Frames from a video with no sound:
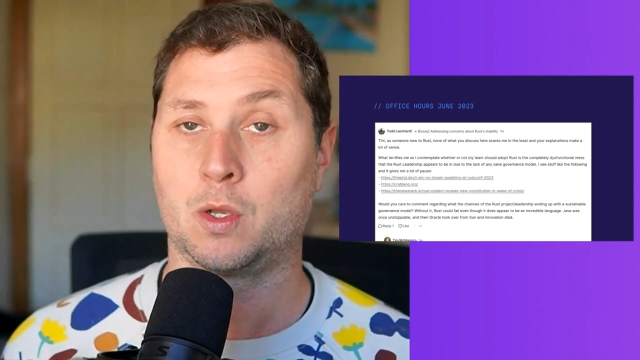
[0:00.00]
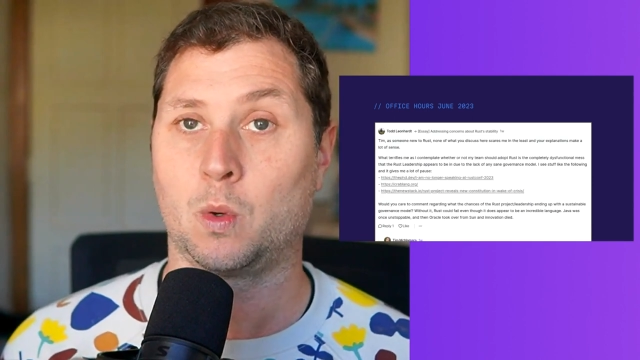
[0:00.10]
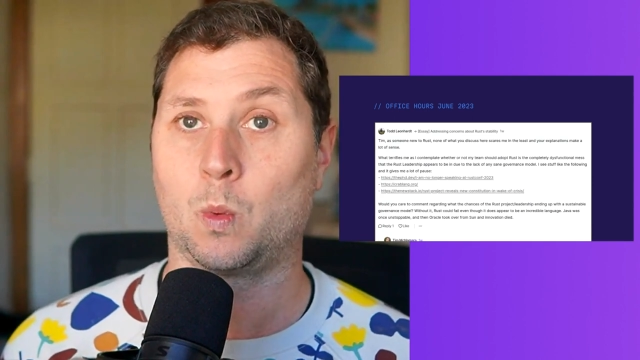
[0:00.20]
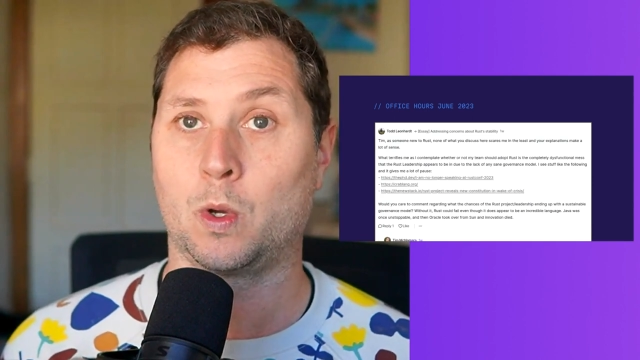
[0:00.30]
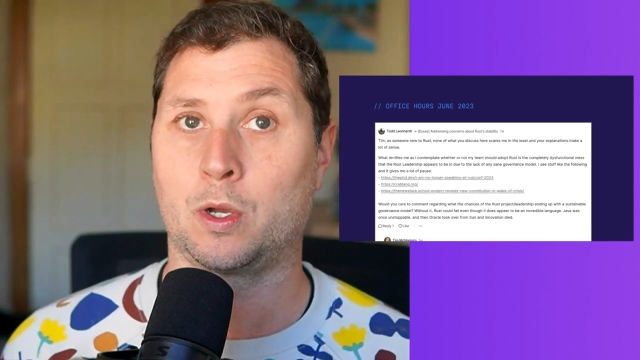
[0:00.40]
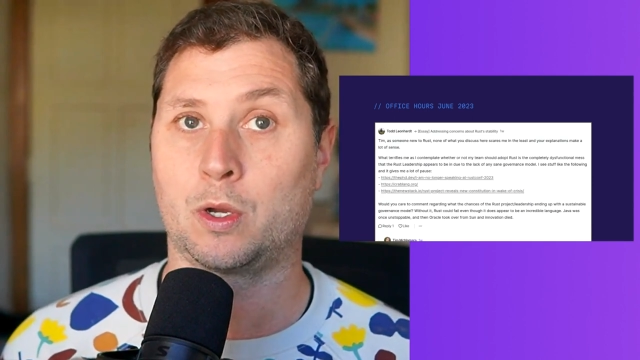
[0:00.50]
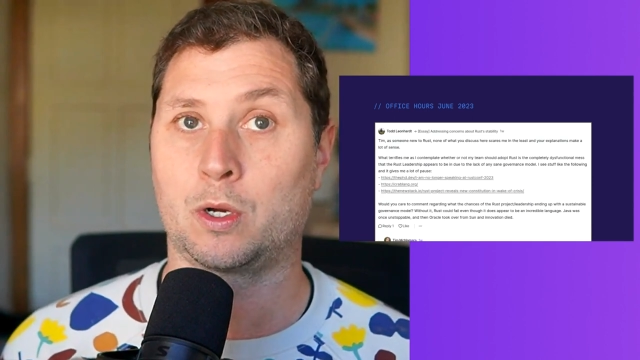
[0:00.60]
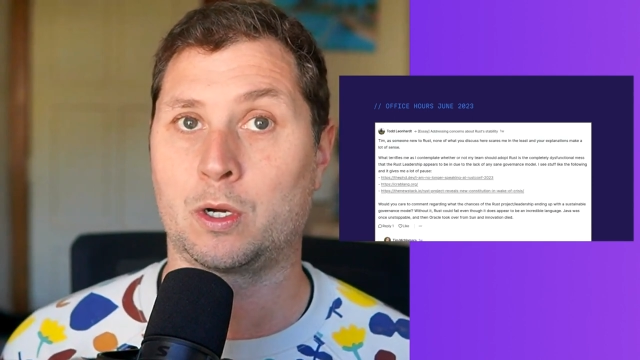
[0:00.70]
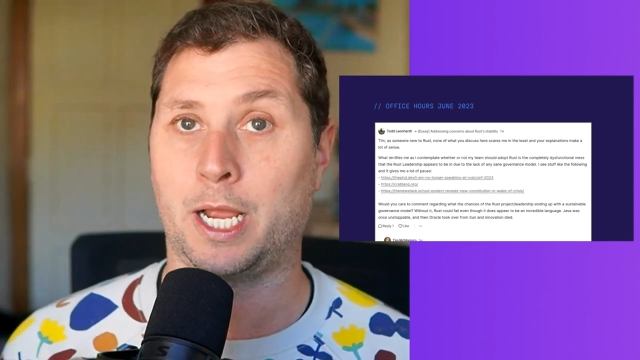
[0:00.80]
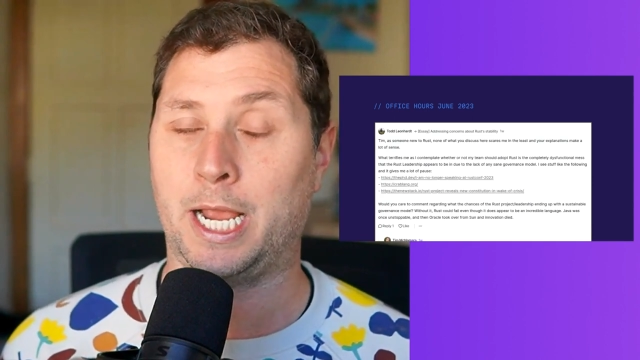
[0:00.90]

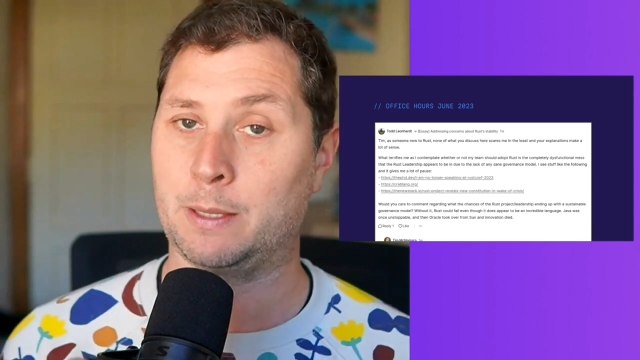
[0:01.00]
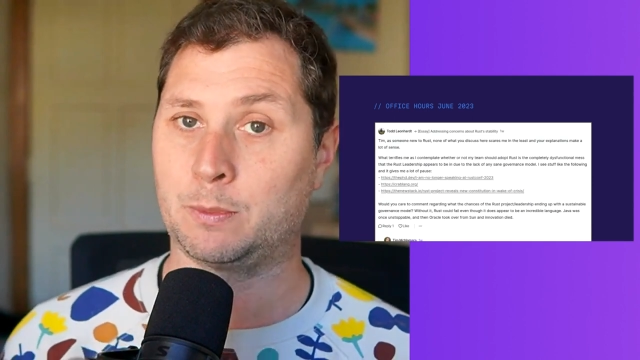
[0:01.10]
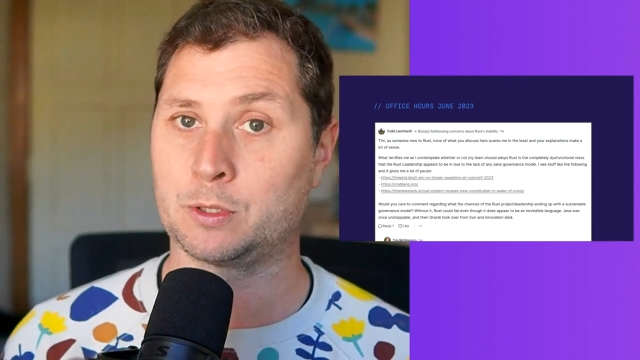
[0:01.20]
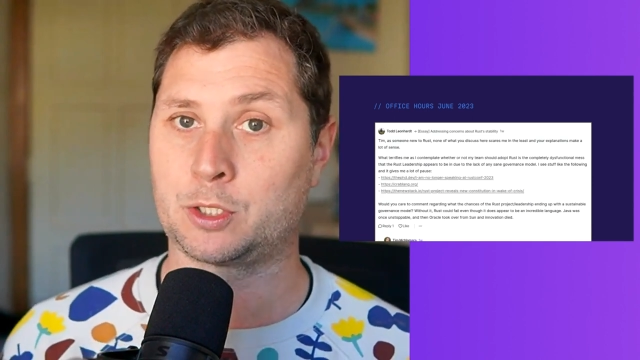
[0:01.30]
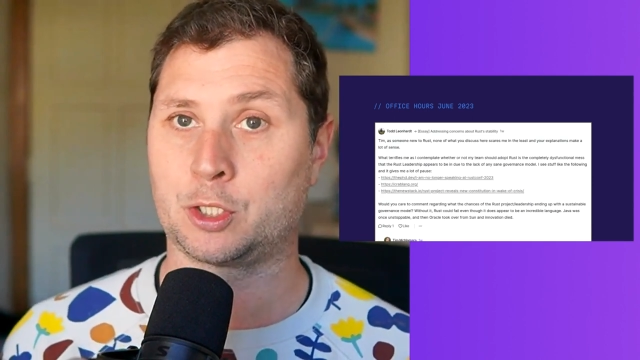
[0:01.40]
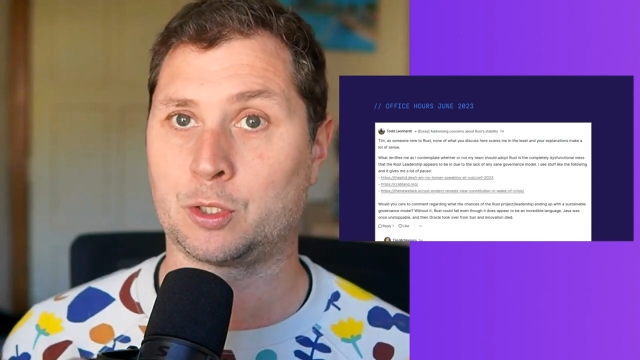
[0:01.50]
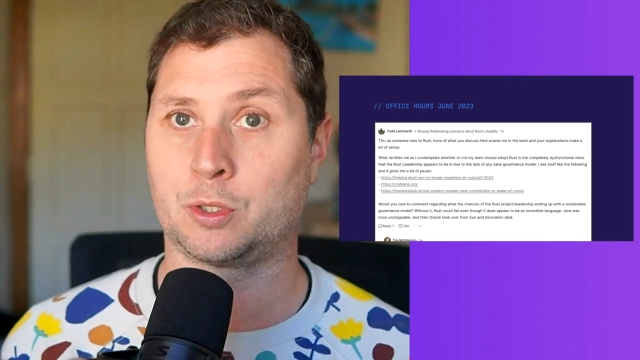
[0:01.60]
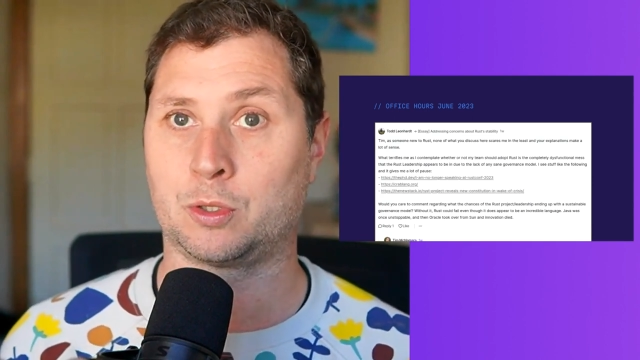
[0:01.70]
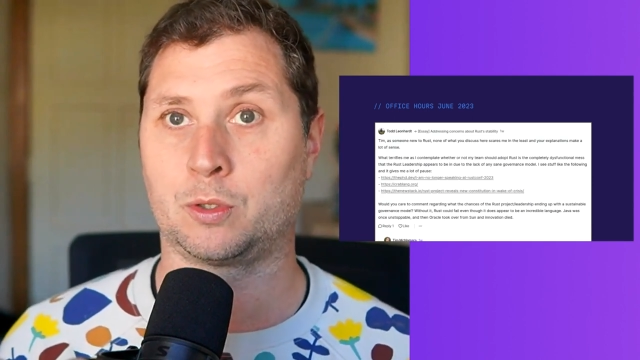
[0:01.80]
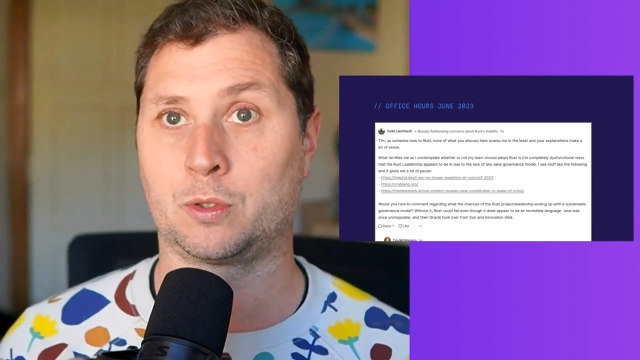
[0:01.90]
were able
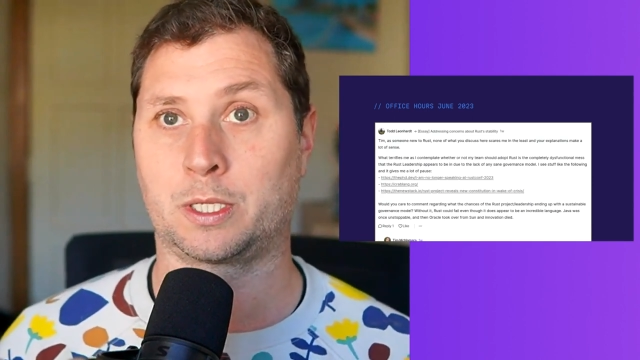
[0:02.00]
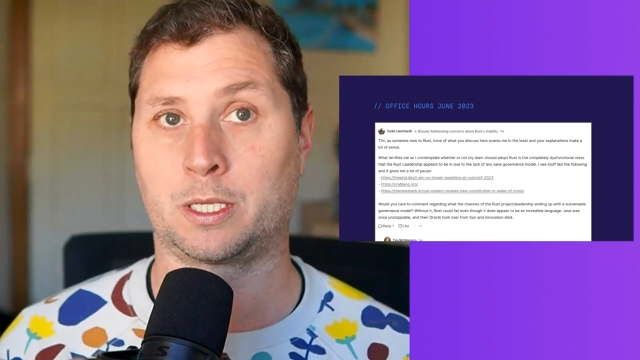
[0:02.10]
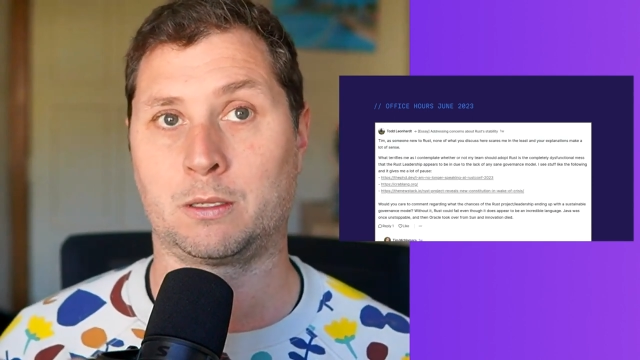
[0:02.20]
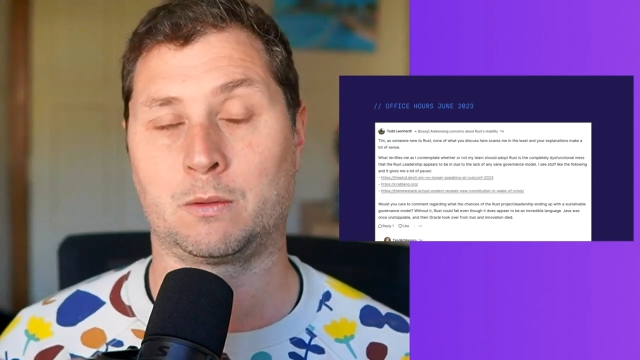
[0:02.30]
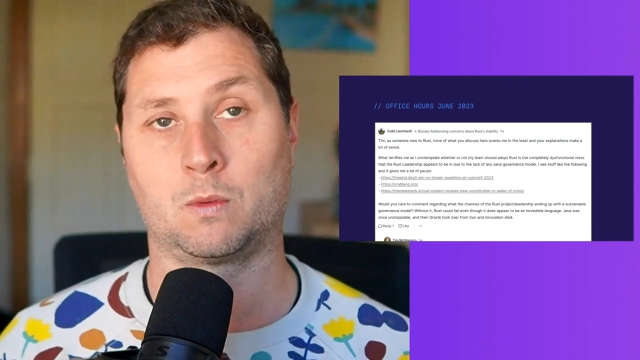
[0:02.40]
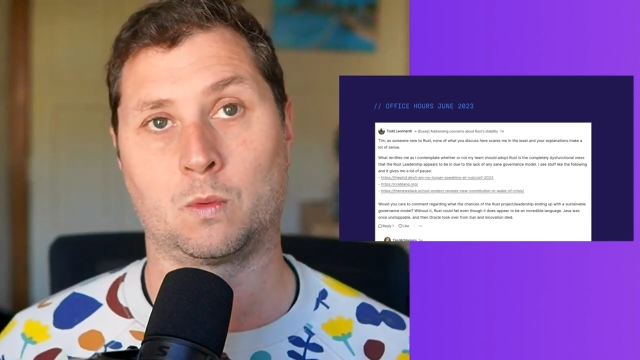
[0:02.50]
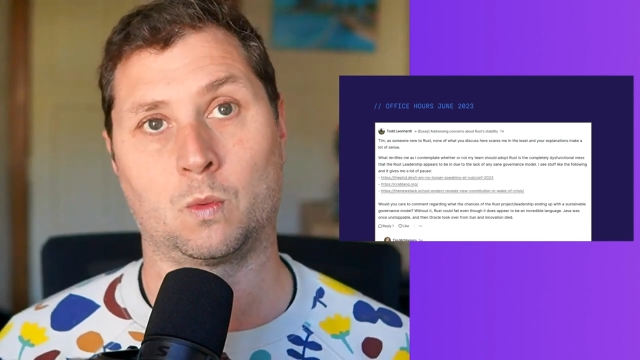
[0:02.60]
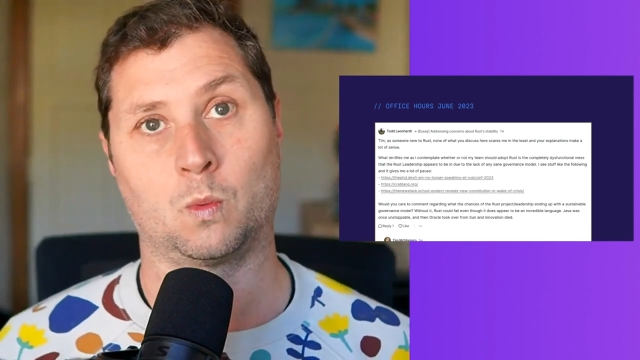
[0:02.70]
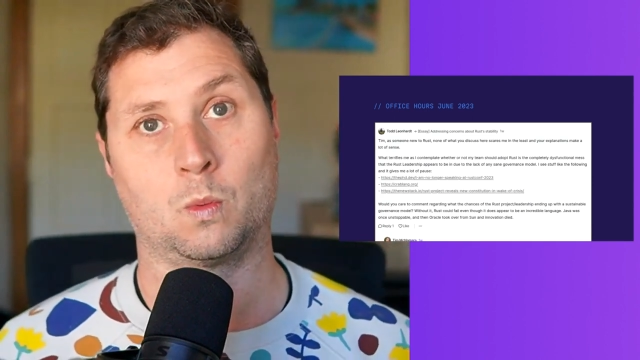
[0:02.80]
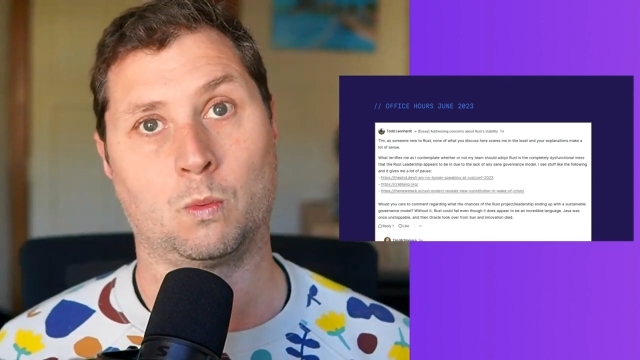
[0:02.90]
to
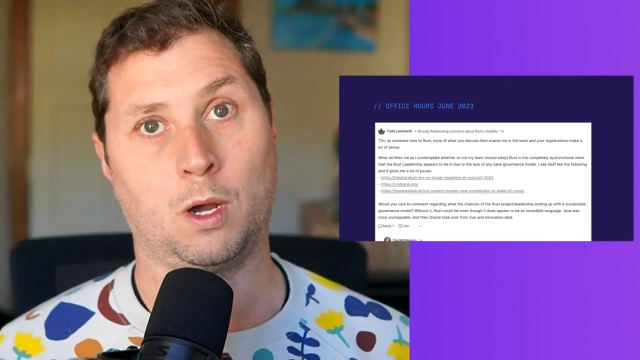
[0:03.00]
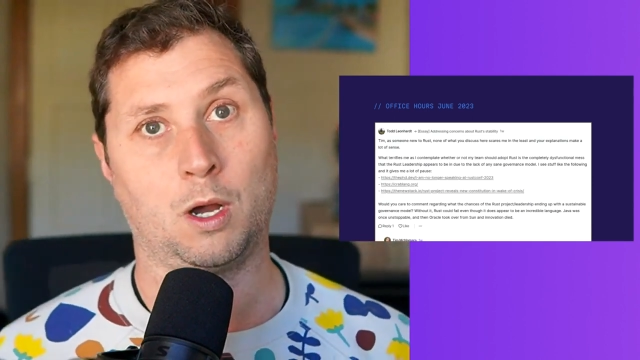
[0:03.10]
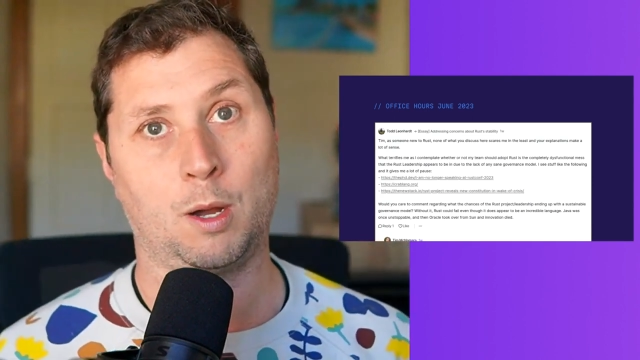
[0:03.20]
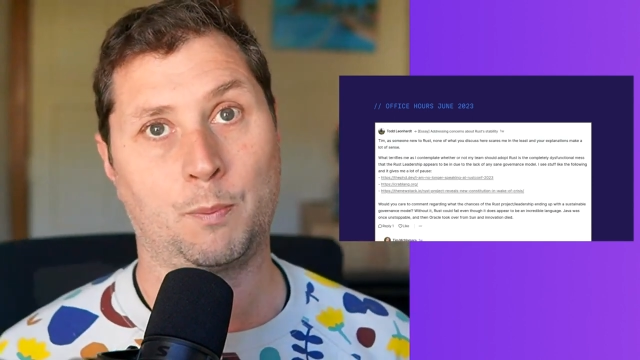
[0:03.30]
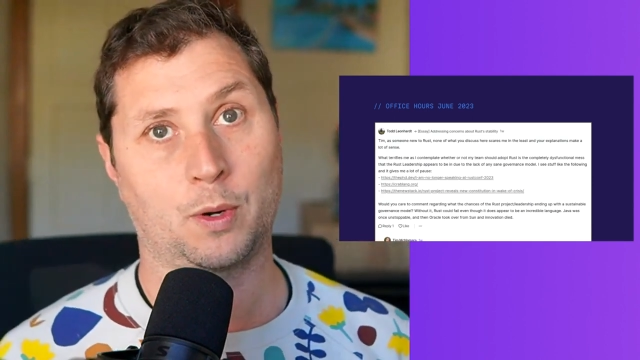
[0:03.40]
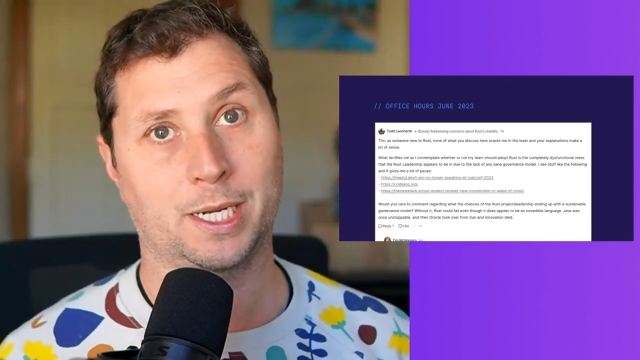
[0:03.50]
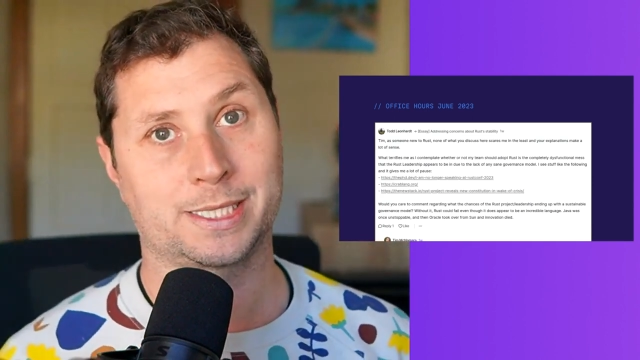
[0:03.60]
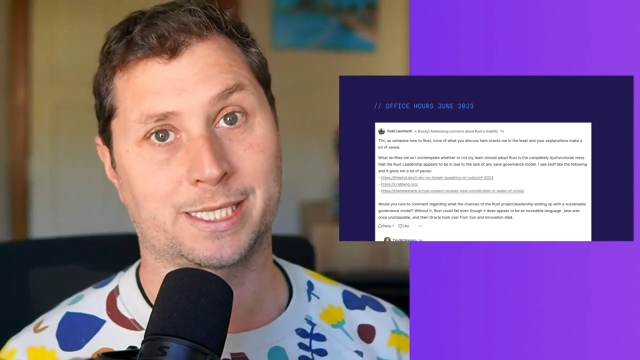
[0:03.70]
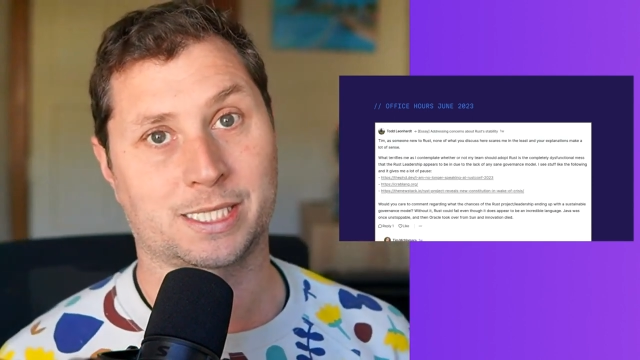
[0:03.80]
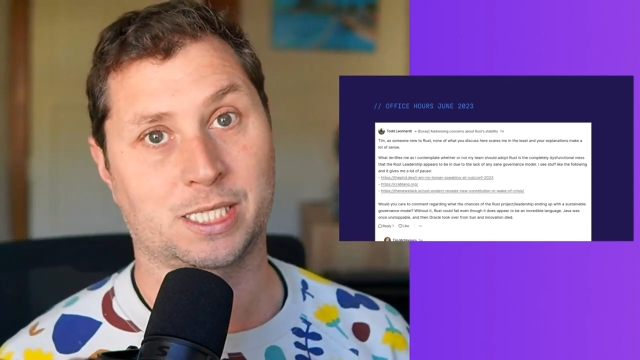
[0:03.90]
operate
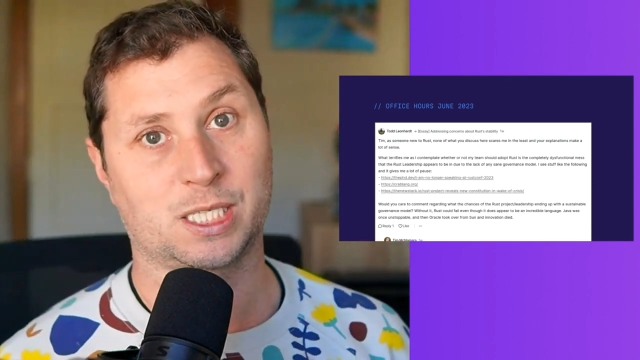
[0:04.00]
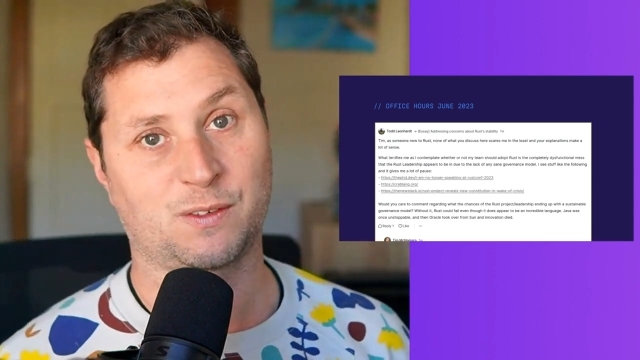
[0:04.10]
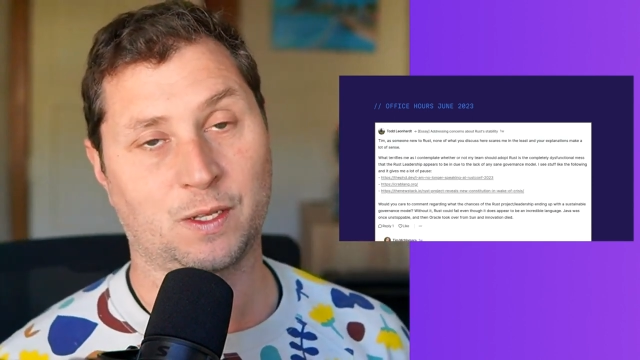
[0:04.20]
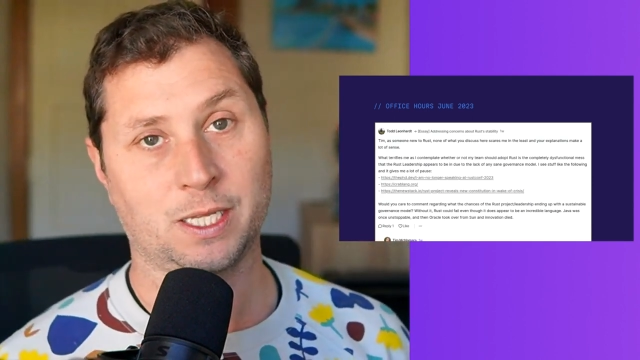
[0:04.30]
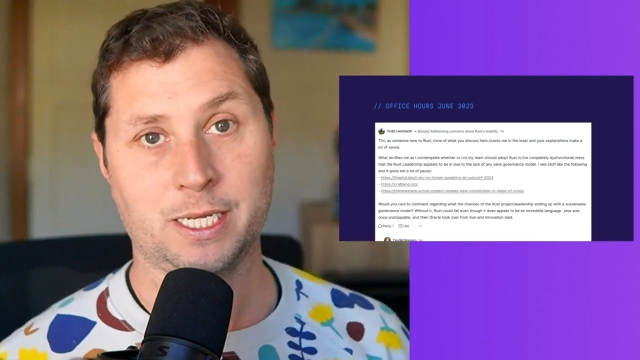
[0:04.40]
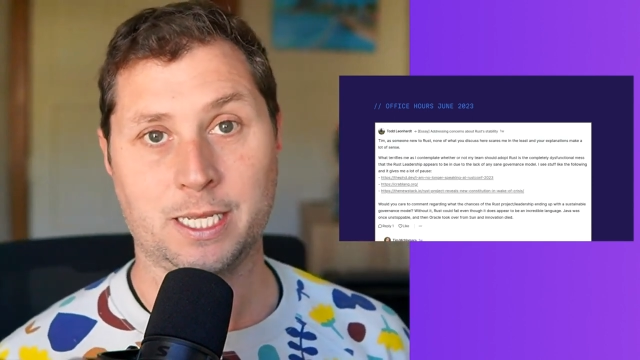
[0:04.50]
successfully